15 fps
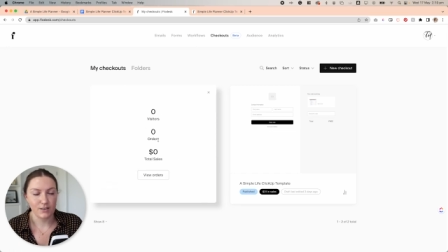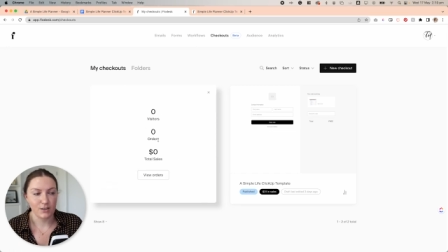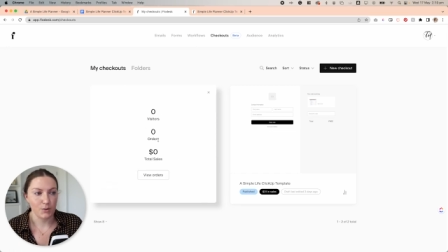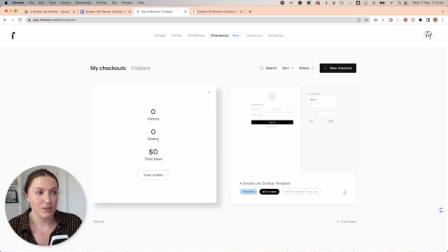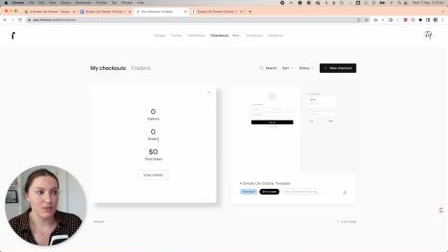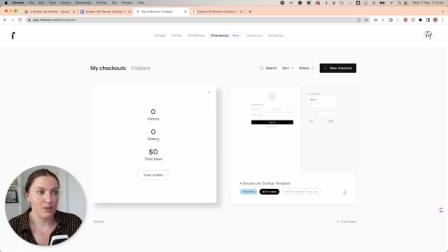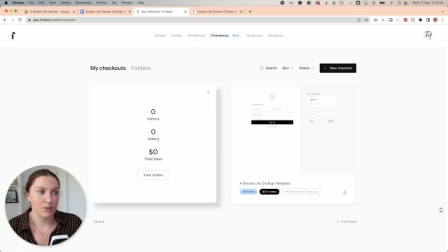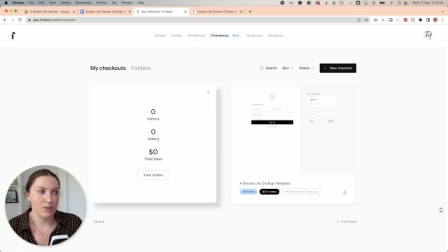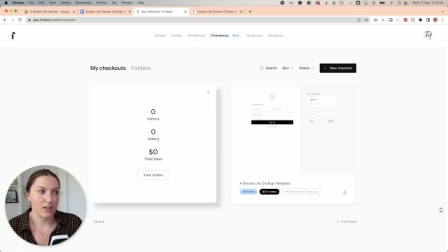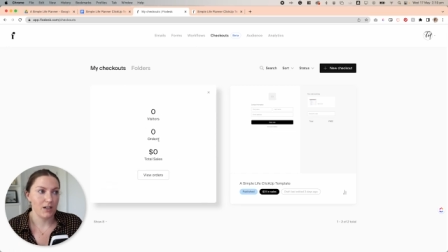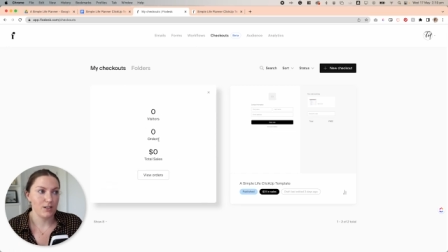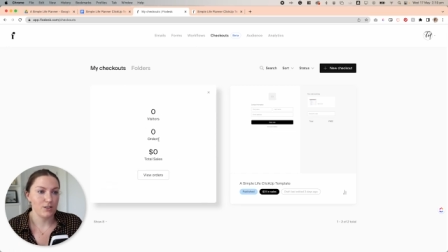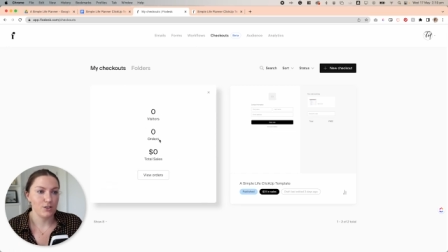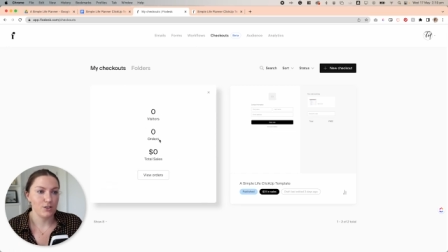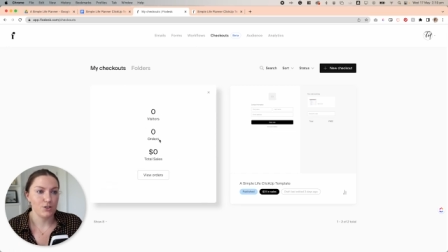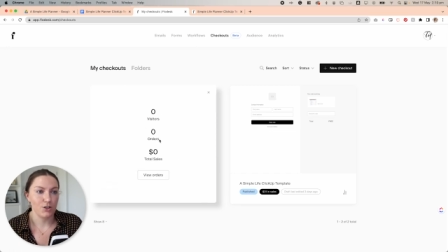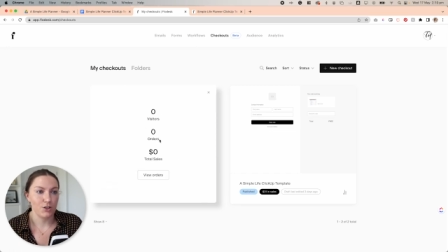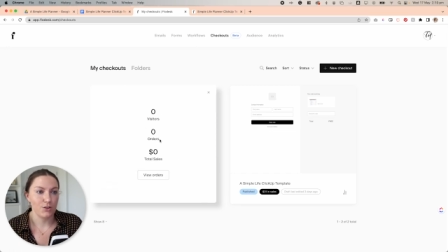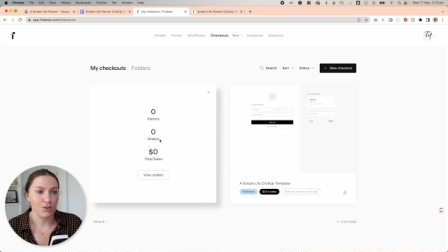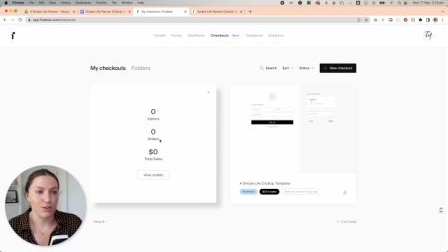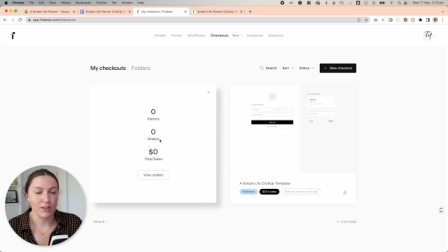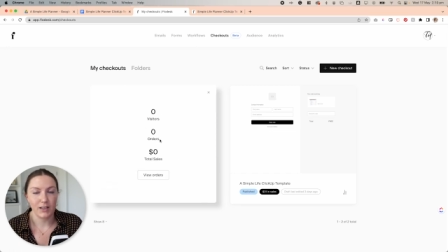So it's going to actually show
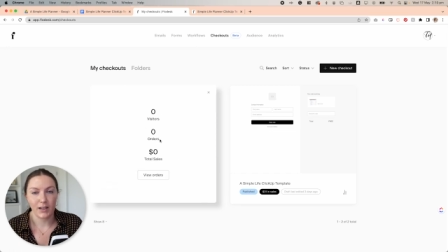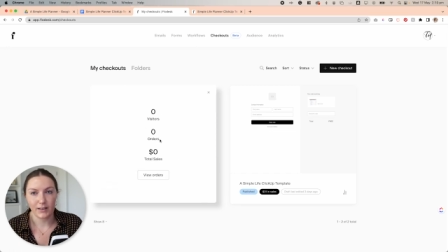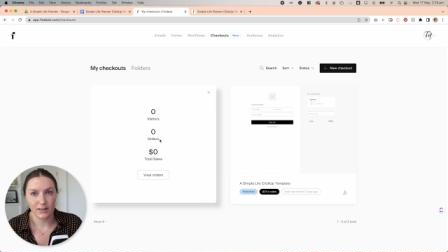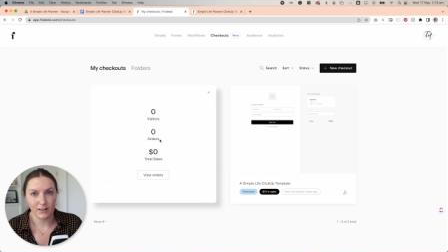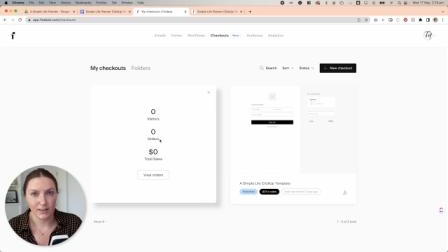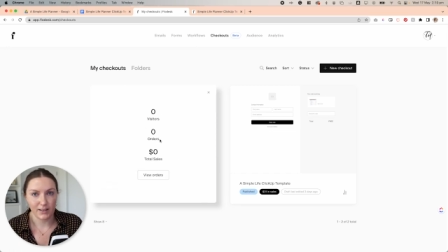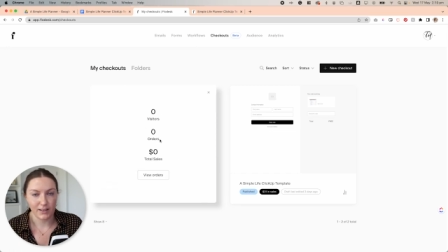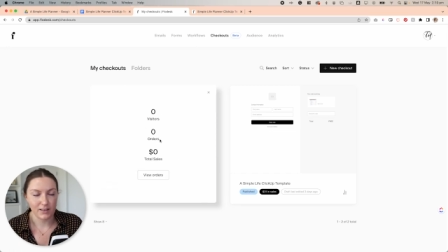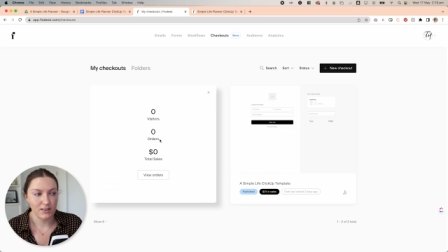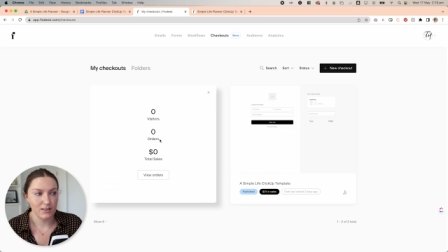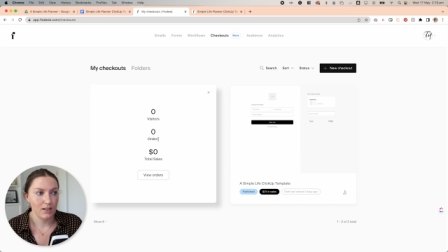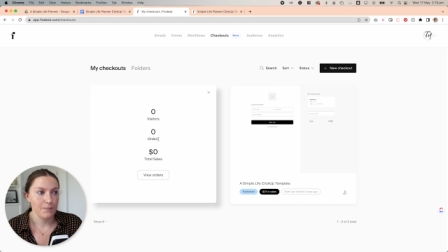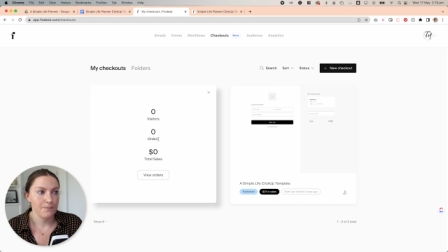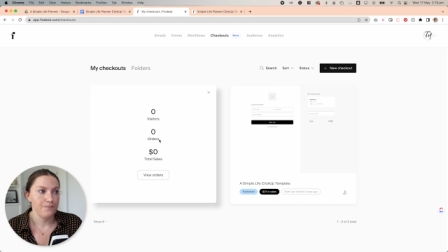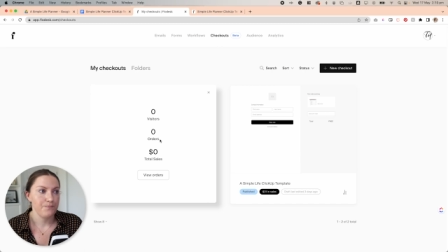you the analytics